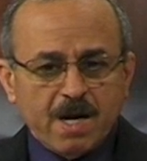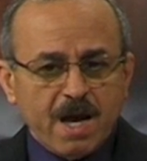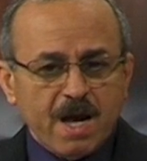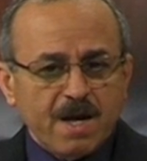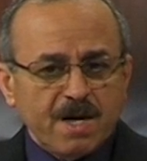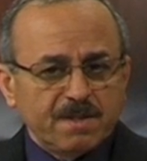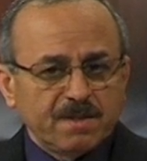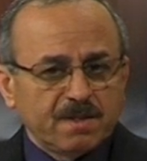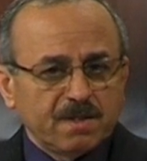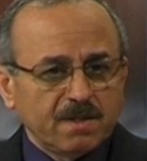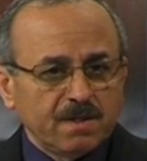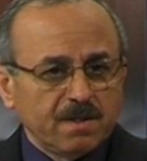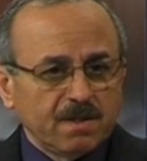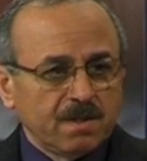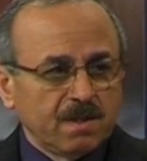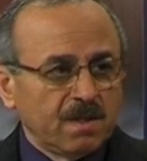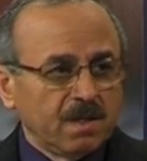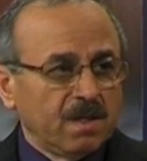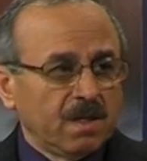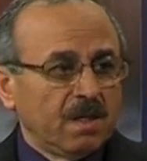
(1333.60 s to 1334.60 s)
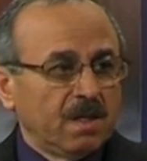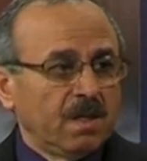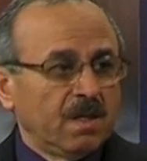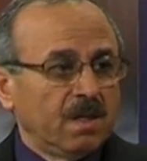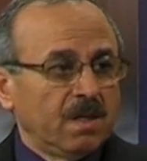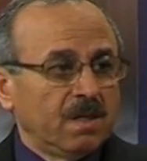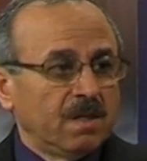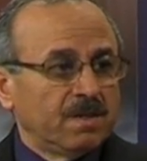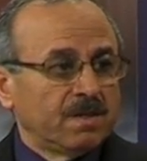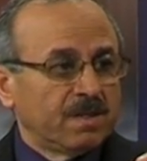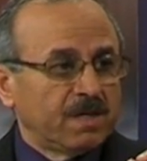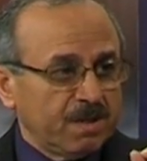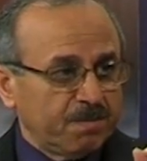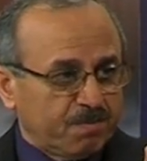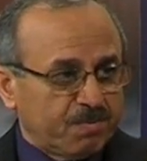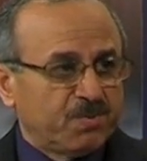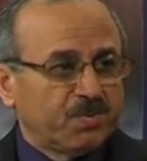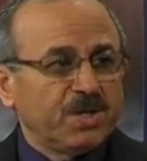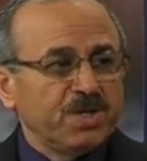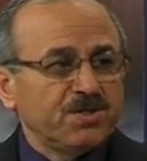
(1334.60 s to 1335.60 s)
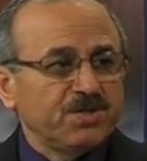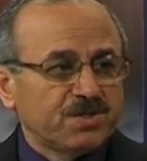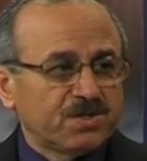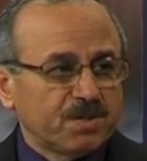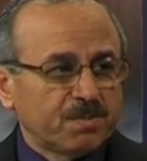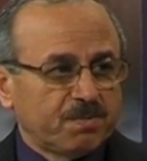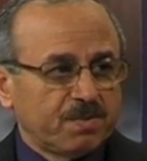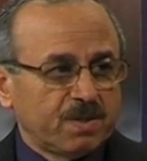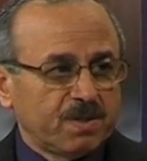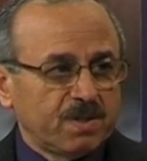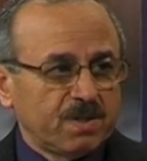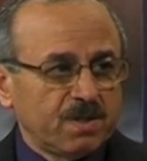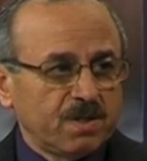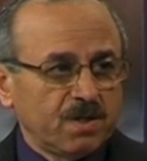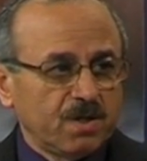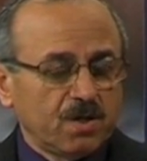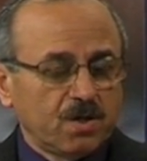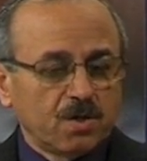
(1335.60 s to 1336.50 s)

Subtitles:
And the principal